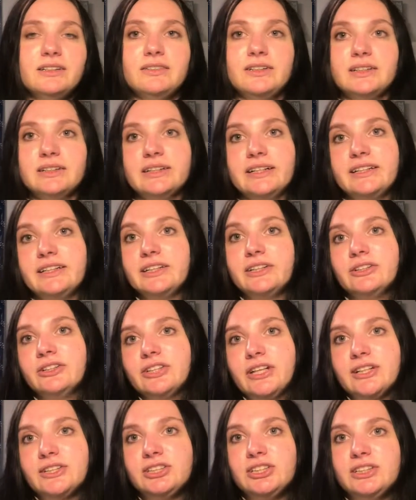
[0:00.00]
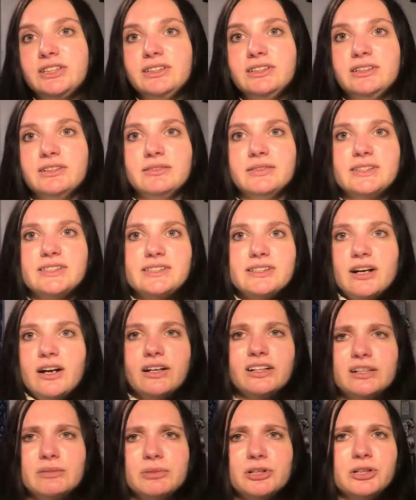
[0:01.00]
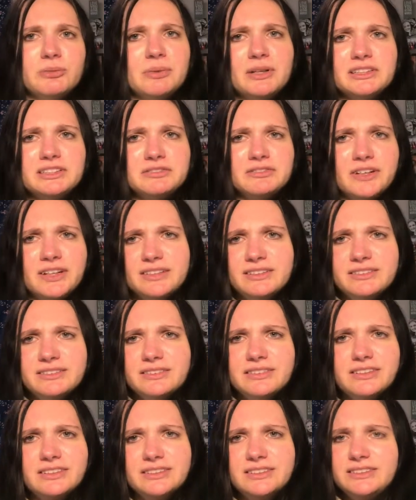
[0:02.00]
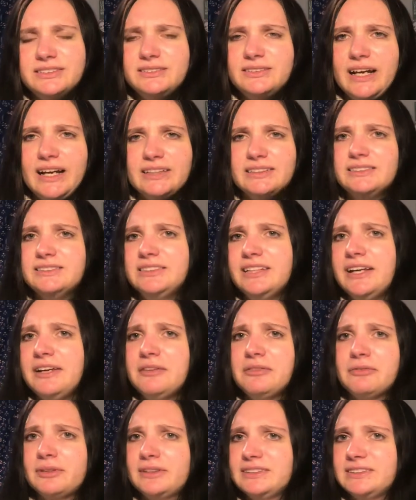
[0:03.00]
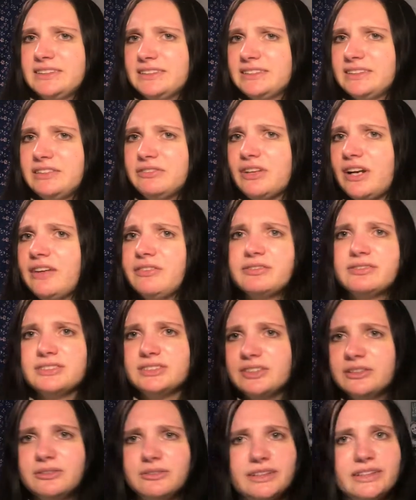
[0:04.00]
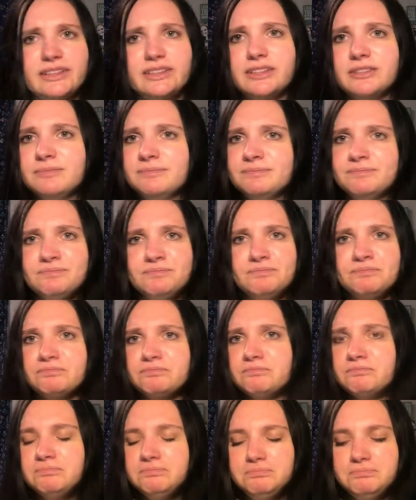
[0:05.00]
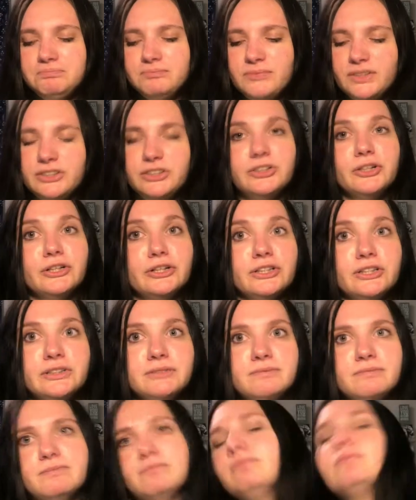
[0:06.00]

the like introduction is not gonna be your best friend at day 365. So like, you're good.